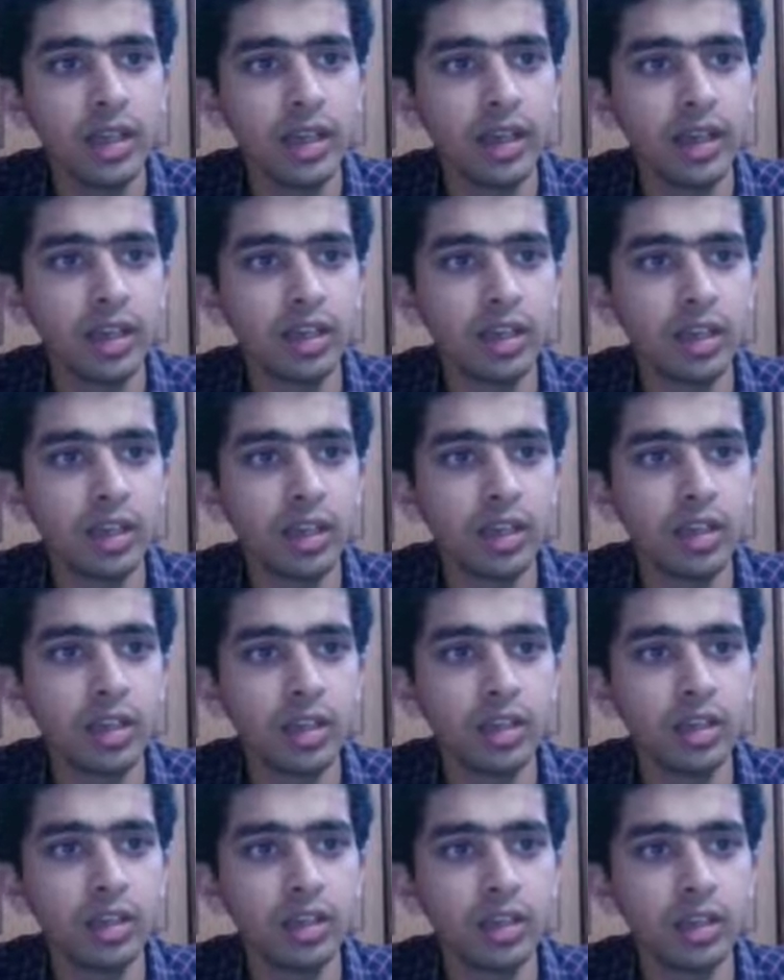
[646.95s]
and then
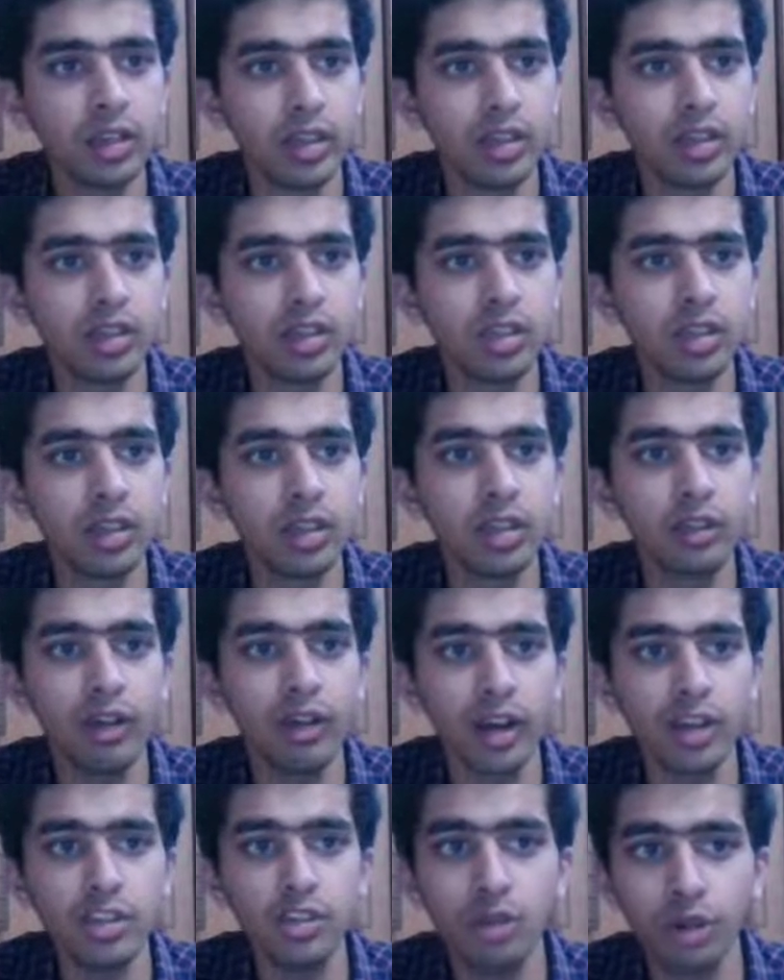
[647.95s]
here is the
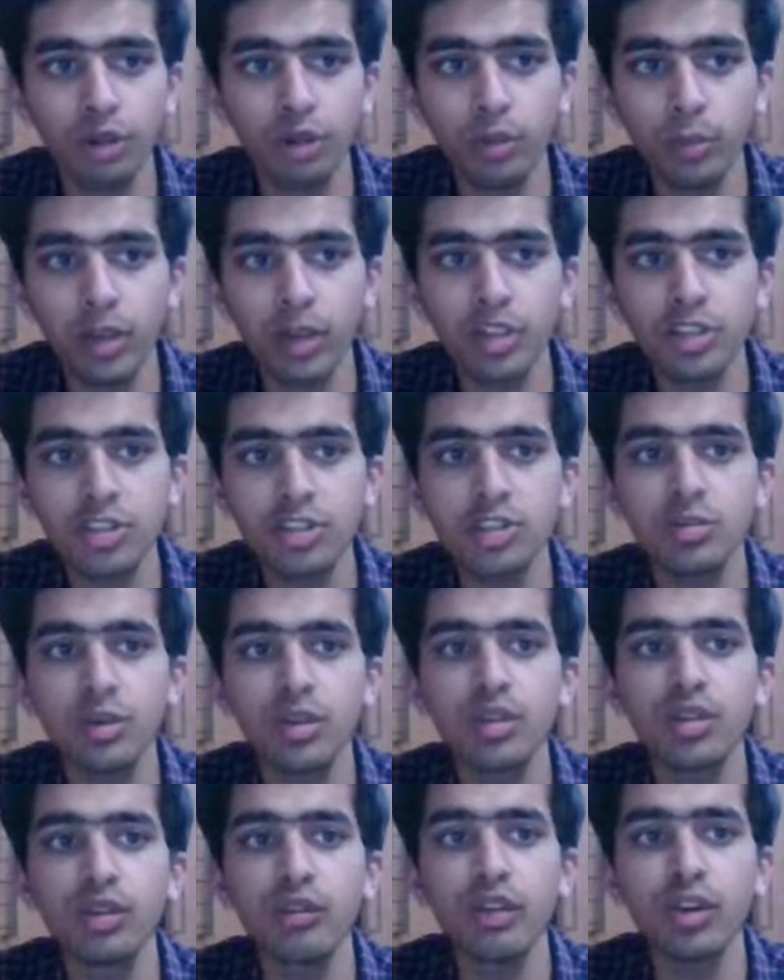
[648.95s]
device documentation
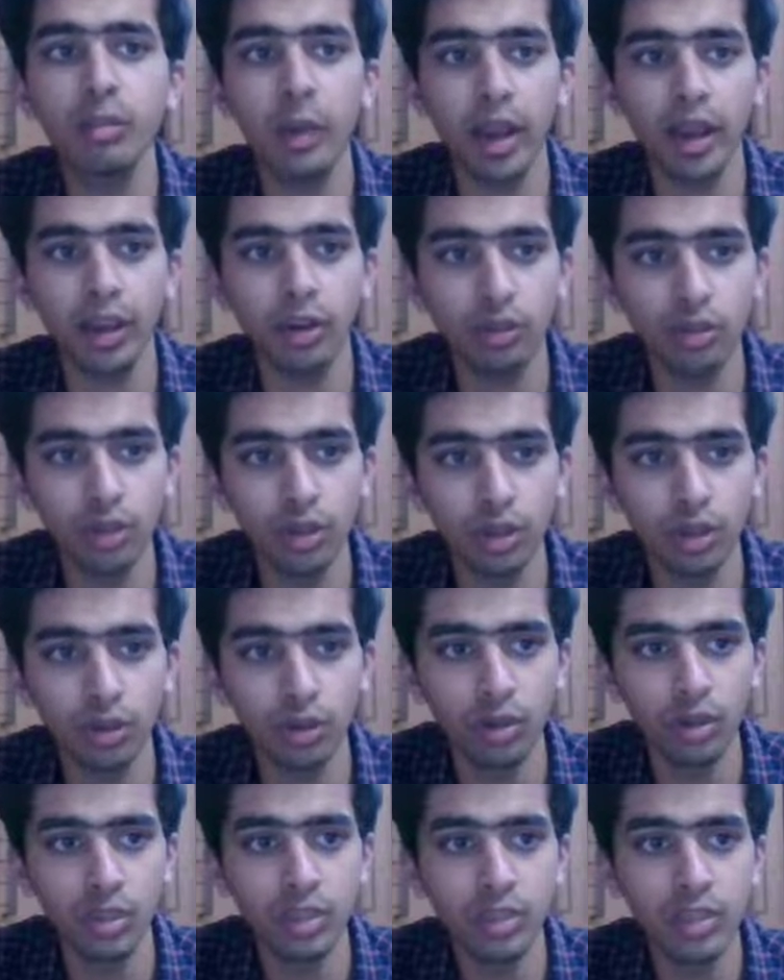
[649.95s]
specific
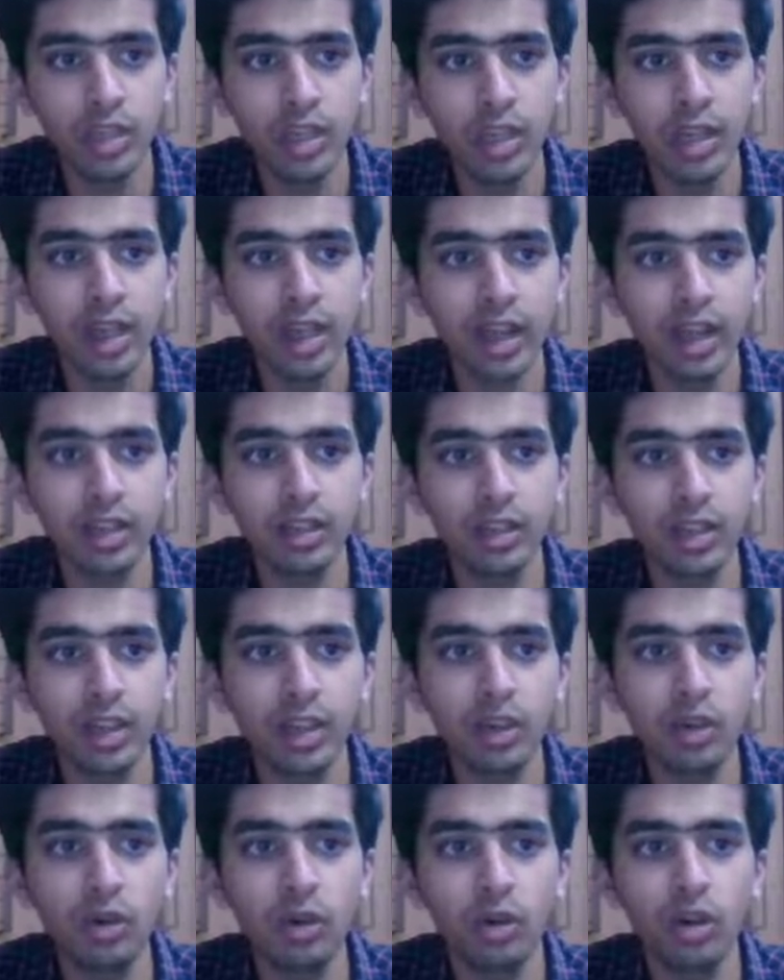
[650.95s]
microcontrollers and
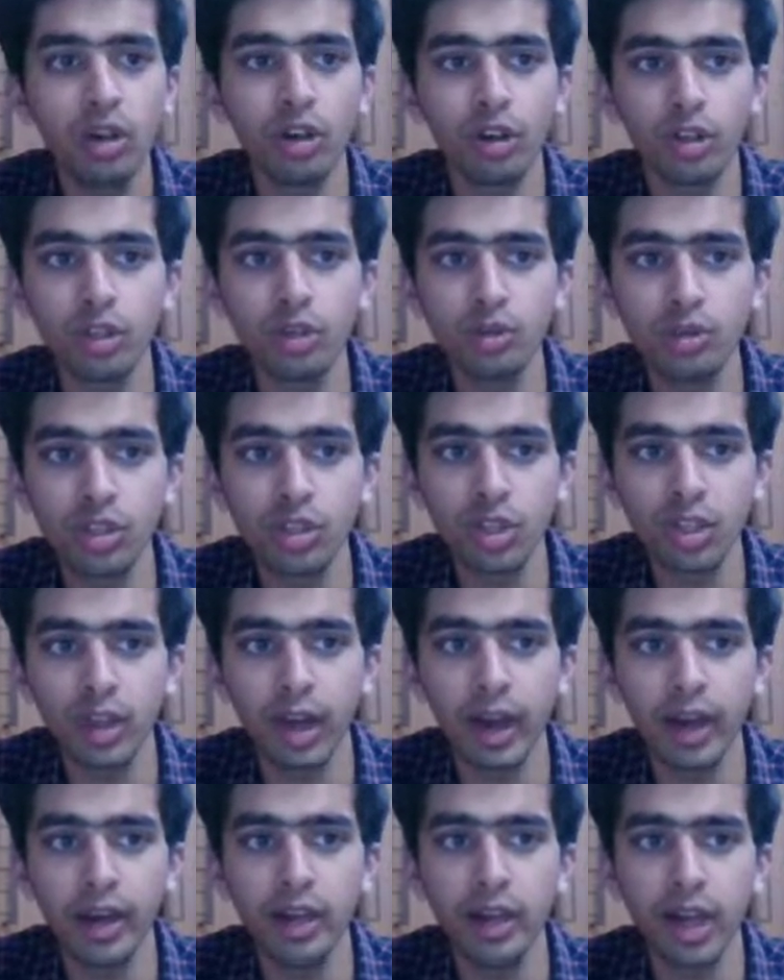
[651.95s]
their whole user
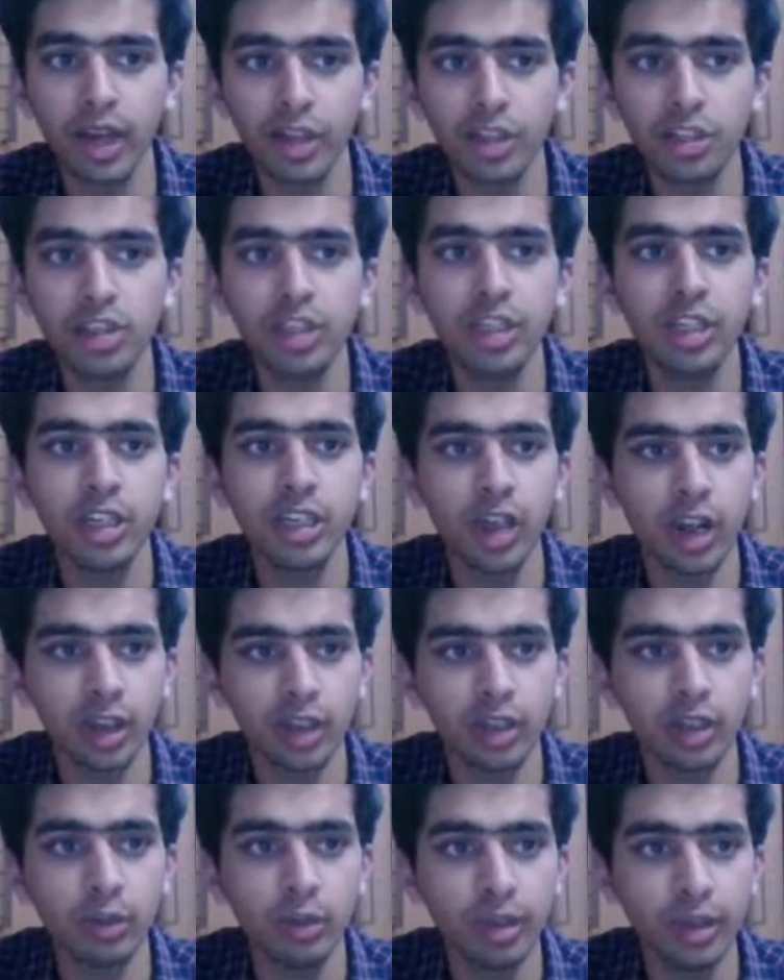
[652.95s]
guide data sheet
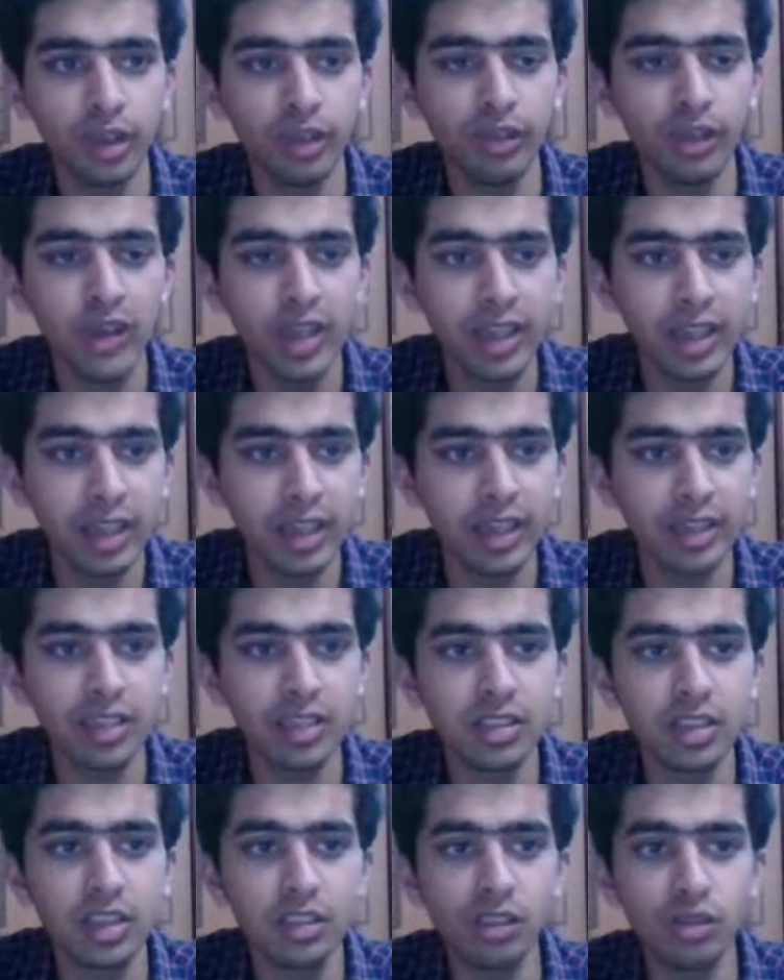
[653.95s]
data brief and
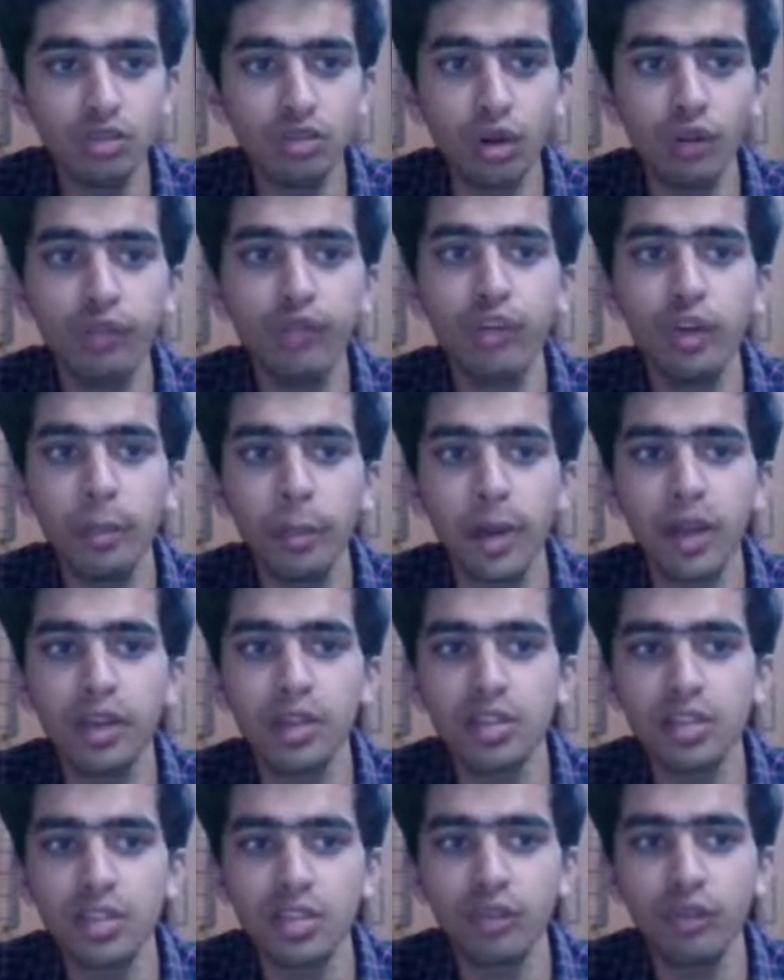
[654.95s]
these are the software
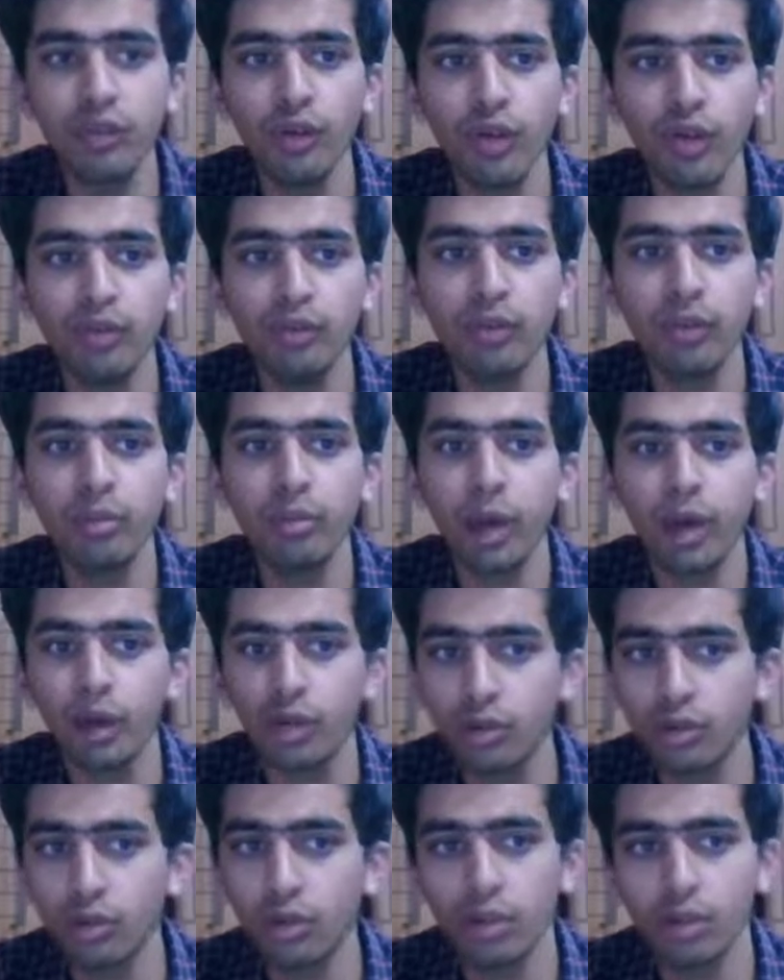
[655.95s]
packages for different
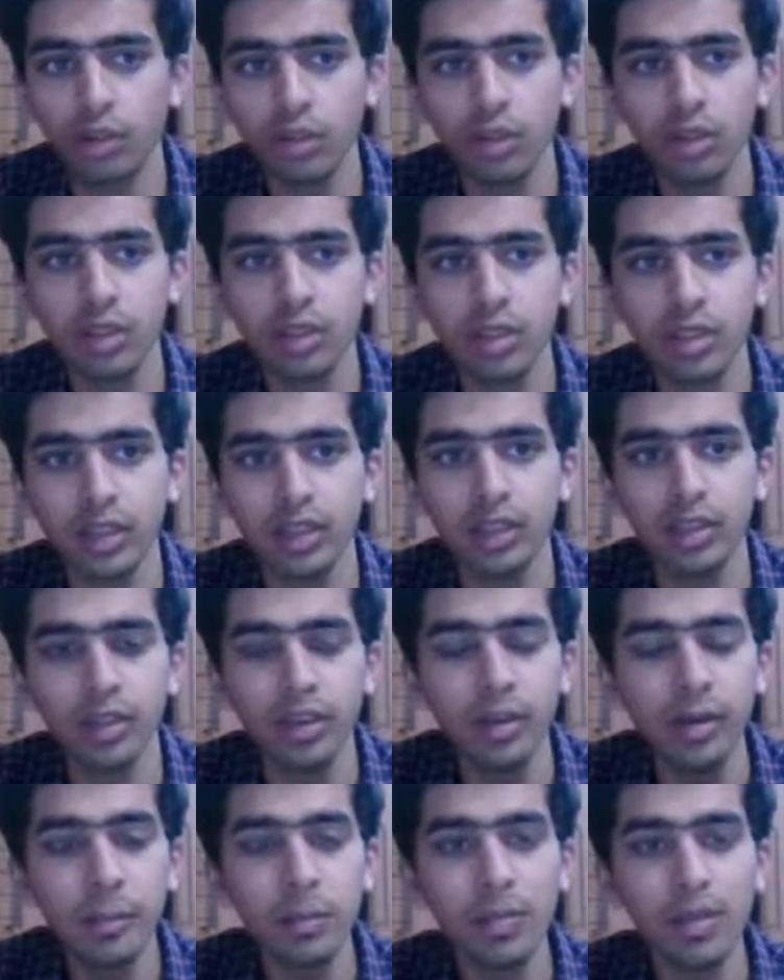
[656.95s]
microcontrollers and
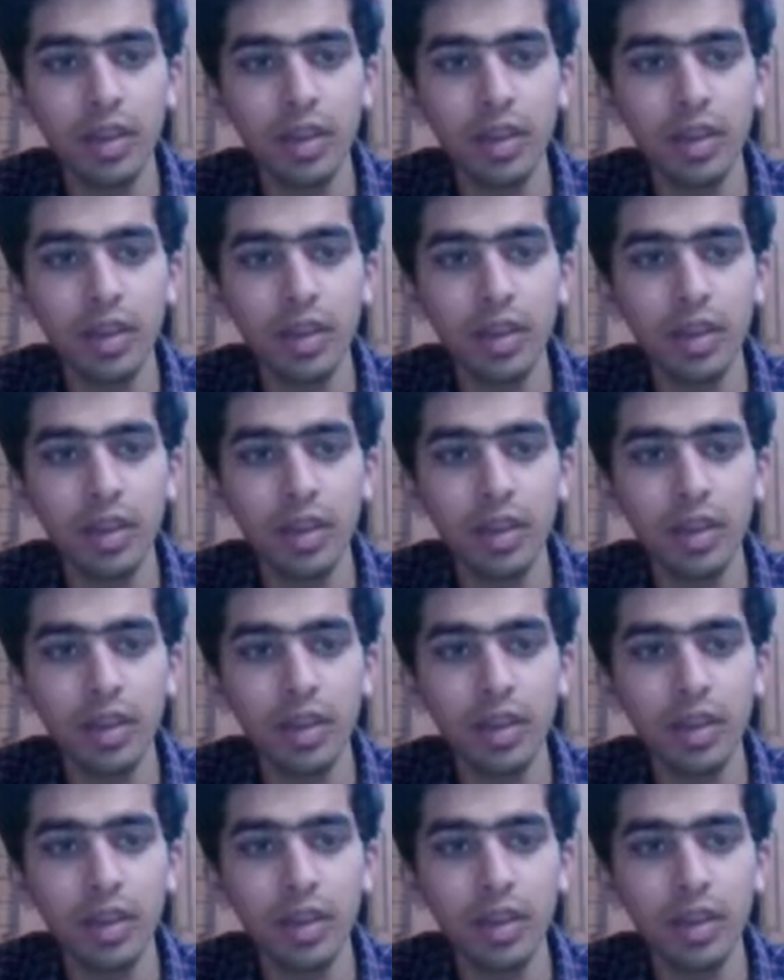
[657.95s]
the